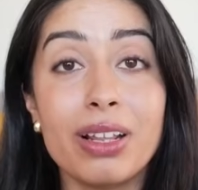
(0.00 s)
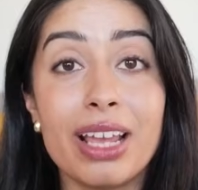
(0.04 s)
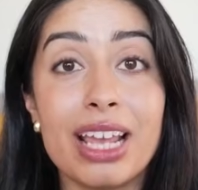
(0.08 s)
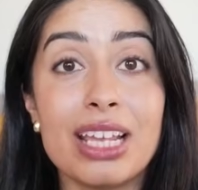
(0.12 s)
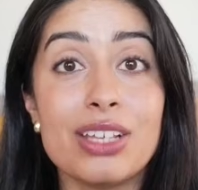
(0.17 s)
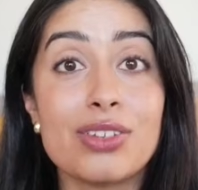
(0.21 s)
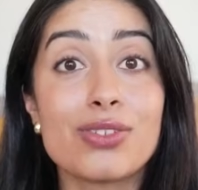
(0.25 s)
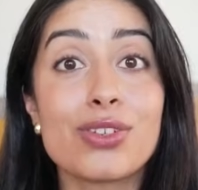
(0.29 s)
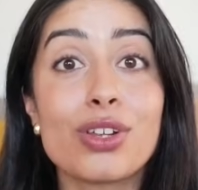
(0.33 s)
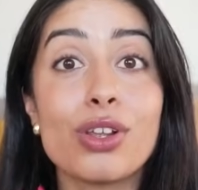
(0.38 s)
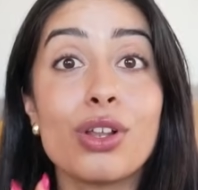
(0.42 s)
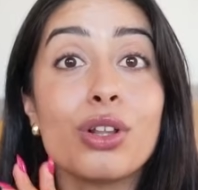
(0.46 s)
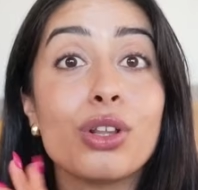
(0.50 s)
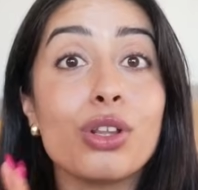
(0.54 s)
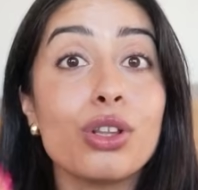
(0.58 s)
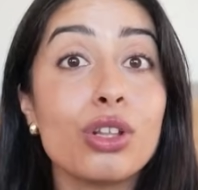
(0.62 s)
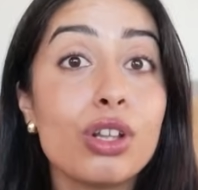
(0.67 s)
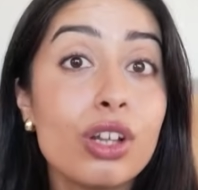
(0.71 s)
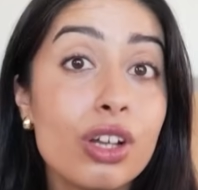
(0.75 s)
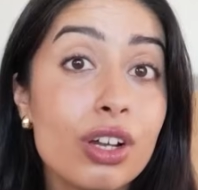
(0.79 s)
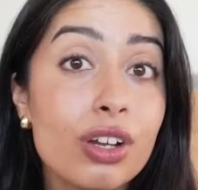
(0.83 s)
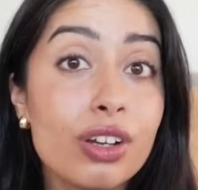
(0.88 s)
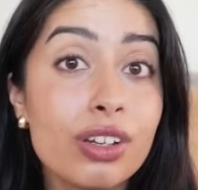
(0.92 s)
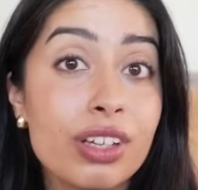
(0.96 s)
place to
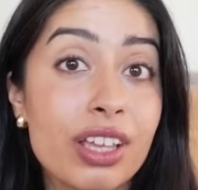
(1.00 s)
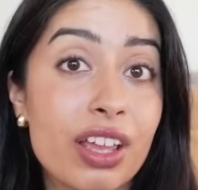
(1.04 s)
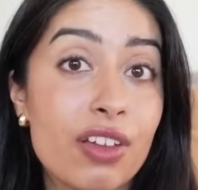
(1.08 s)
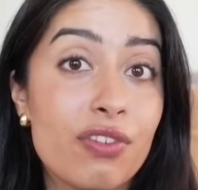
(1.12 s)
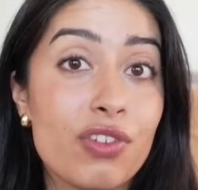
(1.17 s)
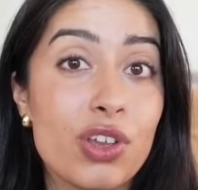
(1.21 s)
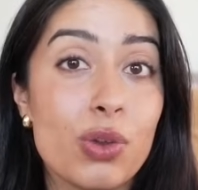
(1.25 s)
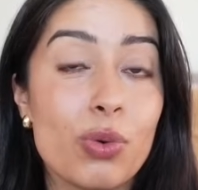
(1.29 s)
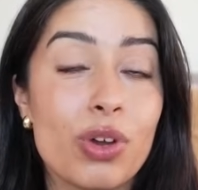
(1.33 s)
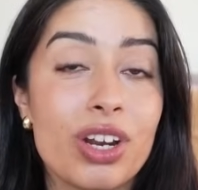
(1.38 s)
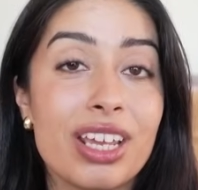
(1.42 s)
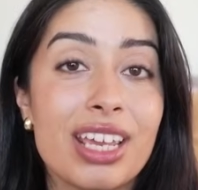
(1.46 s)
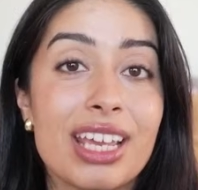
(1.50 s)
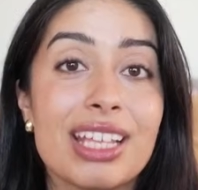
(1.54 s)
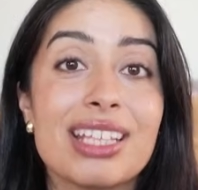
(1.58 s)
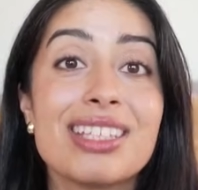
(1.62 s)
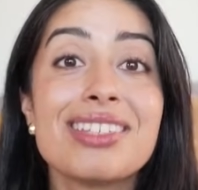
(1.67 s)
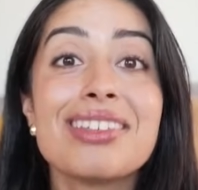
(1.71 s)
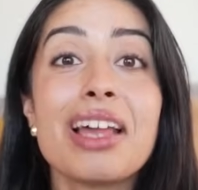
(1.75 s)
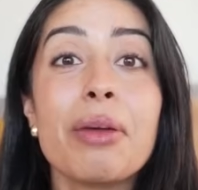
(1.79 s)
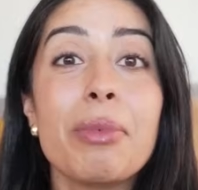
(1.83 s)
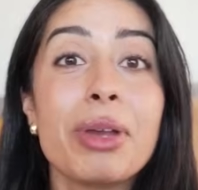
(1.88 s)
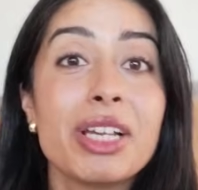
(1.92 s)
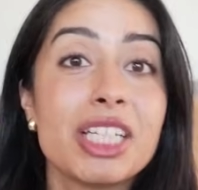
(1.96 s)
look if you want to get
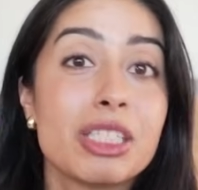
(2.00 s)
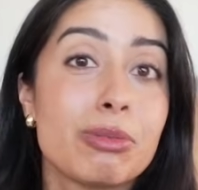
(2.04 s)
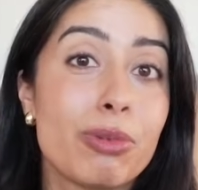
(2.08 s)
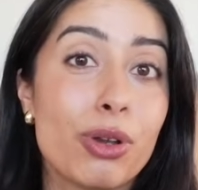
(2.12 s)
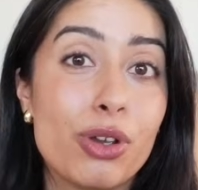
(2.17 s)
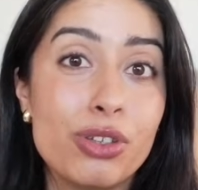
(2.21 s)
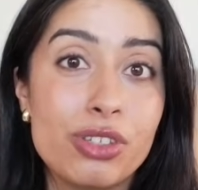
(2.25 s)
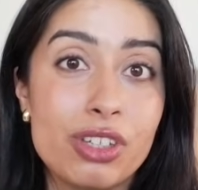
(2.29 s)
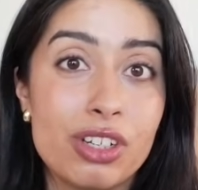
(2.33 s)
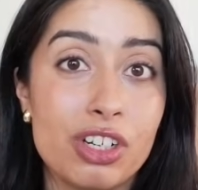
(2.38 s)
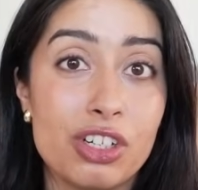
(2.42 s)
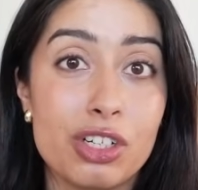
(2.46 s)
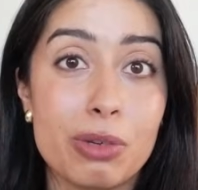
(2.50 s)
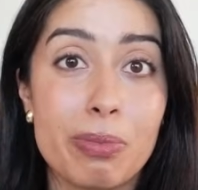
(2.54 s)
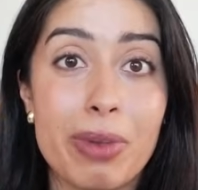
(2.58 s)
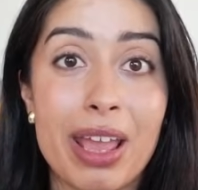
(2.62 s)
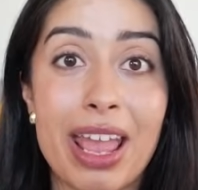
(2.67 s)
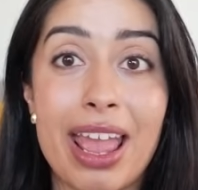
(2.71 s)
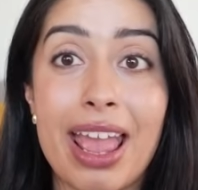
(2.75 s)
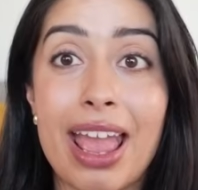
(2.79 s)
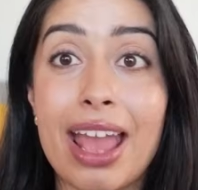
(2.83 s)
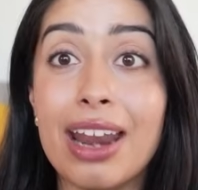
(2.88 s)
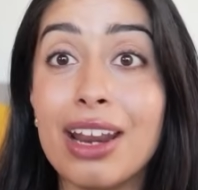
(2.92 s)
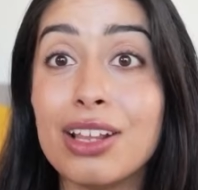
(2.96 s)
some exposure to
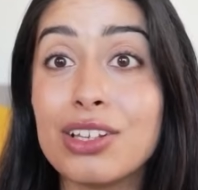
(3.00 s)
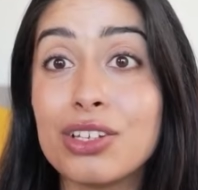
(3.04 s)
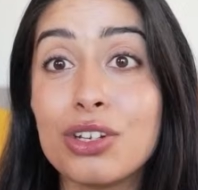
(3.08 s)
Japan.